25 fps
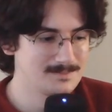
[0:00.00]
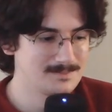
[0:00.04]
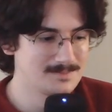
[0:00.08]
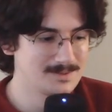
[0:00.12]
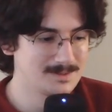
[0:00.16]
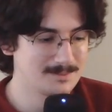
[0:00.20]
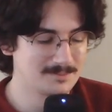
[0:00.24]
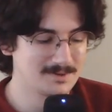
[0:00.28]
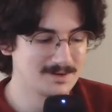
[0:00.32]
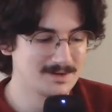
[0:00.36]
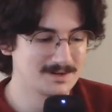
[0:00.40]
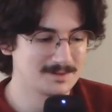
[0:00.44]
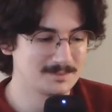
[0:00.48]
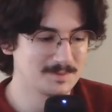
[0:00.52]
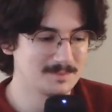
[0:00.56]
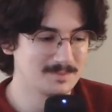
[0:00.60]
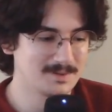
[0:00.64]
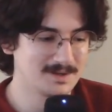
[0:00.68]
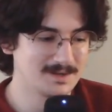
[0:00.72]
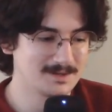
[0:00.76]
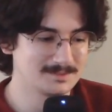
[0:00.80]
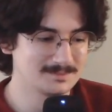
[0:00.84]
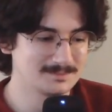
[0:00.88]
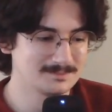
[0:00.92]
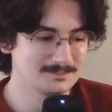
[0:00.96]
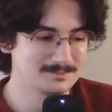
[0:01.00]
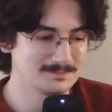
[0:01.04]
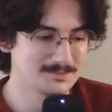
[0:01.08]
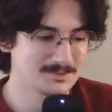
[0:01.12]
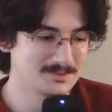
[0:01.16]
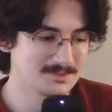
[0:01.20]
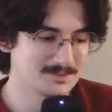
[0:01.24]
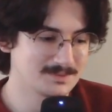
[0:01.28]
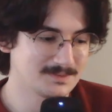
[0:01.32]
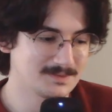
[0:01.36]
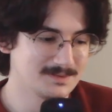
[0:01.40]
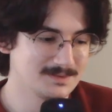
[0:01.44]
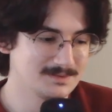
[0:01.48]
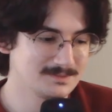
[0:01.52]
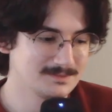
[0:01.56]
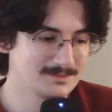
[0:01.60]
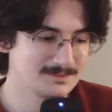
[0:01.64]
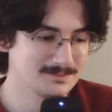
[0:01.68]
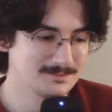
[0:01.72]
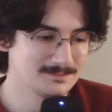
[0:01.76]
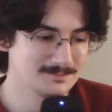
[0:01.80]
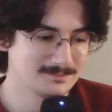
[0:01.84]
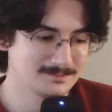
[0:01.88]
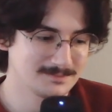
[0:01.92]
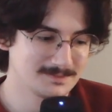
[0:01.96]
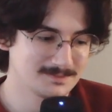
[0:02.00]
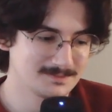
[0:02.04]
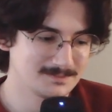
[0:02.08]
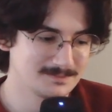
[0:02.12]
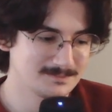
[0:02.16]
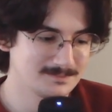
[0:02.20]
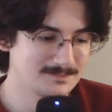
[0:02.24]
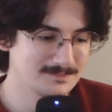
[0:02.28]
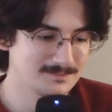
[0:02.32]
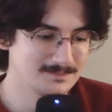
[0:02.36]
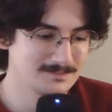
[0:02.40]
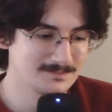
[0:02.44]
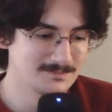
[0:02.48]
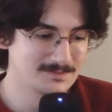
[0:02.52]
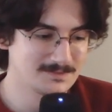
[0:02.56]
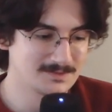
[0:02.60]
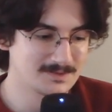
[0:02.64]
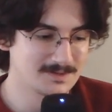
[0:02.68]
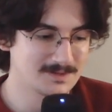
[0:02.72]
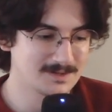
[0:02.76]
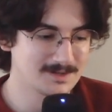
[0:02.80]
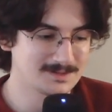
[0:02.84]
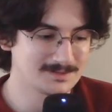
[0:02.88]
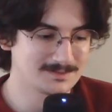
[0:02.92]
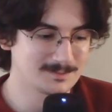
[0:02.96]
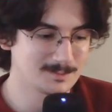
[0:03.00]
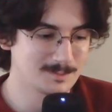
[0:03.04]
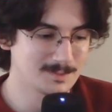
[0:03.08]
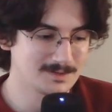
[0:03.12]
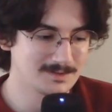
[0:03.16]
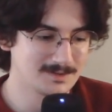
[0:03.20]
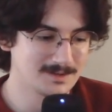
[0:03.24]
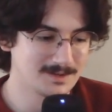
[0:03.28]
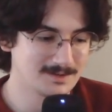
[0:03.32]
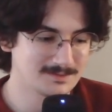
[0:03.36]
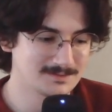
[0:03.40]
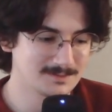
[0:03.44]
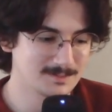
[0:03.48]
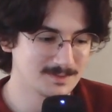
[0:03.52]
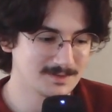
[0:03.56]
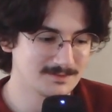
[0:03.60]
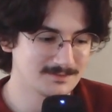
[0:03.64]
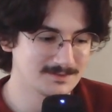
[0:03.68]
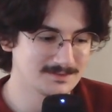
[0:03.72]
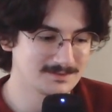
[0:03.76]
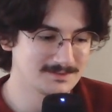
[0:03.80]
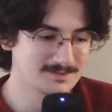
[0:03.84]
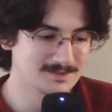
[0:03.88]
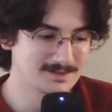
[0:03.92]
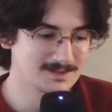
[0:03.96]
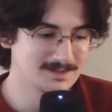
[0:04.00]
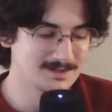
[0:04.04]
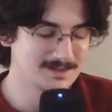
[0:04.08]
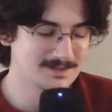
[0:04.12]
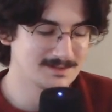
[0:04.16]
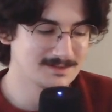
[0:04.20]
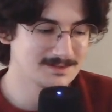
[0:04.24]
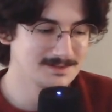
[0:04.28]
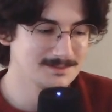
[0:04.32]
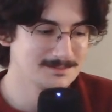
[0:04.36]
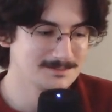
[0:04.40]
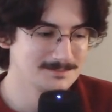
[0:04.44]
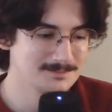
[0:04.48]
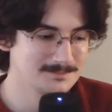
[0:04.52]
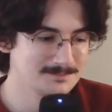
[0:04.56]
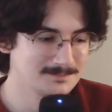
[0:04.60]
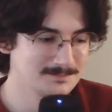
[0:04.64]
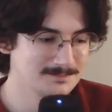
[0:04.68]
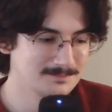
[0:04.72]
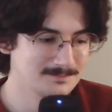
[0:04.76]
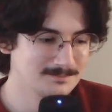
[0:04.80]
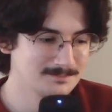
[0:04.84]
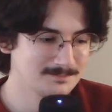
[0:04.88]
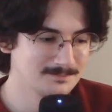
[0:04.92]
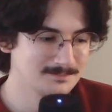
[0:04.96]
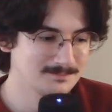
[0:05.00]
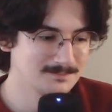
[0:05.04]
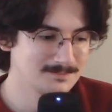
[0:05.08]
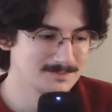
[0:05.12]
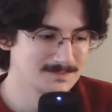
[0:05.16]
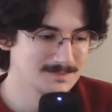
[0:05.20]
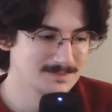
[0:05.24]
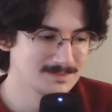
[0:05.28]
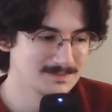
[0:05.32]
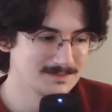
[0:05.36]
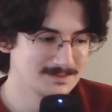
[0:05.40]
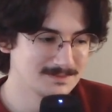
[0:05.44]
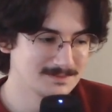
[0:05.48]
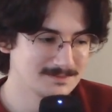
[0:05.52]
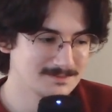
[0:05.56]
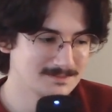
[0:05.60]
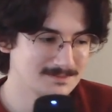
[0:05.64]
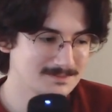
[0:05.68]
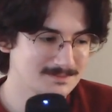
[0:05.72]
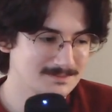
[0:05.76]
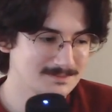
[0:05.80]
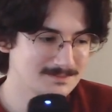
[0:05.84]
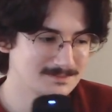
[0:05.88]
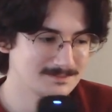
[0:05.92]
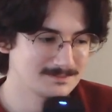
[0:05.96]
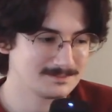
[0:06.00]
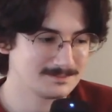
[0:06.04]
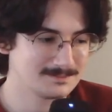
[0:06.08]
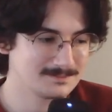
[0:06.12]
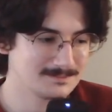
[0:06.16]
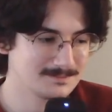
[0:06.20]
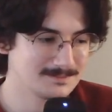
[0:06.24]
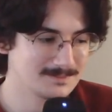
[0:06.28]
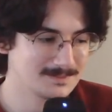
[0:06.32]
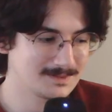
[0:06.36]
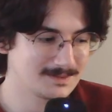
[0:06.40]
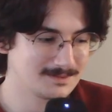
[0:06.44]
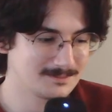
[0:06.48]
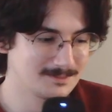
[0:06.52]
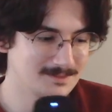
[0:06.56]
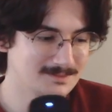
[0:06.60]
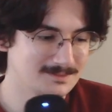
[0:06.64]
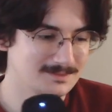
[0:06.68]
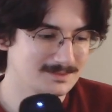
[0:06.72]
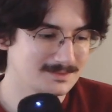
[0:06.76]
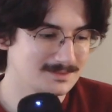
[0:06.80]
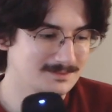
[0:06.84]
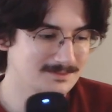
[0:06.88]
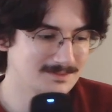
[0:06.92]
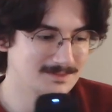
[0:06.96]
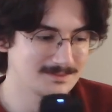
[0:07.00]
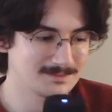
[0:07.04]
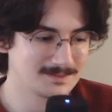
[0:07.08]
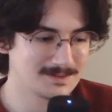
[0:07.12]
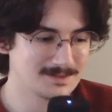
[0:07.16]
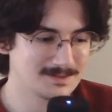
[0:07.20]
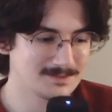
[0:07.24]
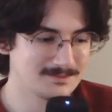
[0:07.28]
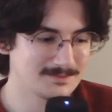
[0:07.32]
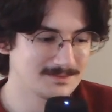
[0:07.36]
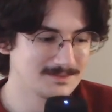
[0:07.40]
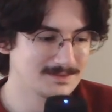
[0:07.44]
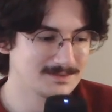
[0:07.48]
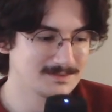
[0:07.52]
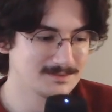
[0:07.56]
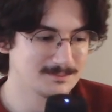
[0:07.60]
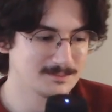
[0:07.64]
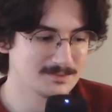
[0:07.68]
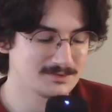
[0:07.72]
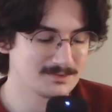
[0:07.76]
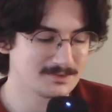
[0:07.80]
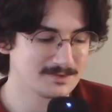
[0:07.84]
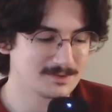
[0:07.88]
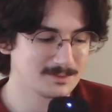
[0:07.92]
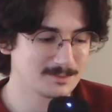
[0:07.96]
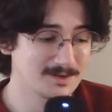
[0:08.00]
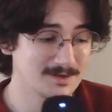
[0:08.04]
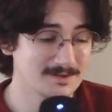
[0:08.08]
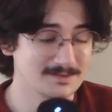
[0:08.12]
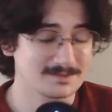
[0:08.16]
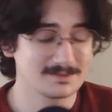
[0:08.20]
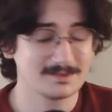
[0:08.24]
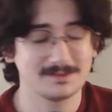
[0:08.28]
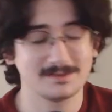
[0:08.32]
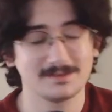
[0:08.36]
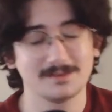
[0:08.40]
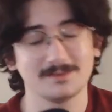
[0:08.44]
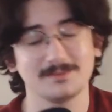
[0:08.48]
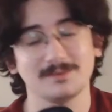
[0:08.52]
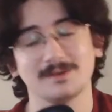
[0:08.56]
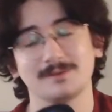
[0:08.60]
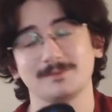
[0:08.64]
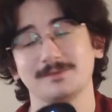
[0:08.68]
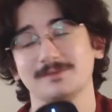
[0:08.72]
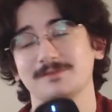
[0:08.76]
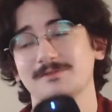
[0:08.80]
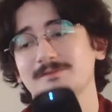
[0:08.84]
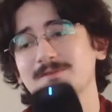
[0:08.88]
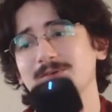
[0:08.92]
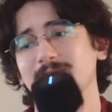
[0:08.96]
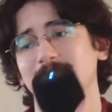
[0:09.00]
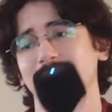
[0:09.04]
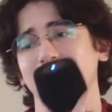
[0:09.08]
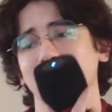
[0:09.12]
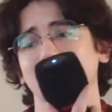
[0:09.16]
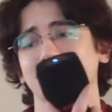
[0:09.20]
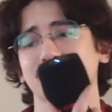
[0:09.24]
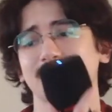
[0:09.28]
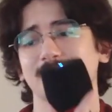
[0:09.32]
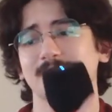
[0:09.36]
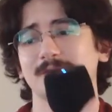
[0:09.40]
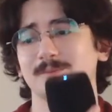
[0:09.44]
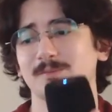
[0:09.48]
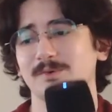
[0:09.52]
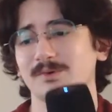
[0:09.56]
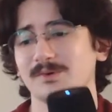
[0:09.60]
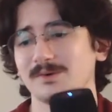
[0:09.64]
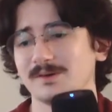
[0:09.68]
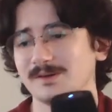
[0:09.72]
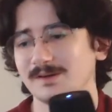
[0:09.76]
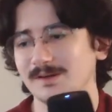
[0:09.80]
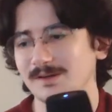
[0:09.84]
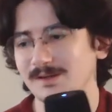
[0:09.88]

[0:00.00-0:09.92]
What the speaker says: I'm probably gonna be buying more of these. Start handing out to my friends like candy. It's especially if I'm getting it with other majority products. I do want to review a few more,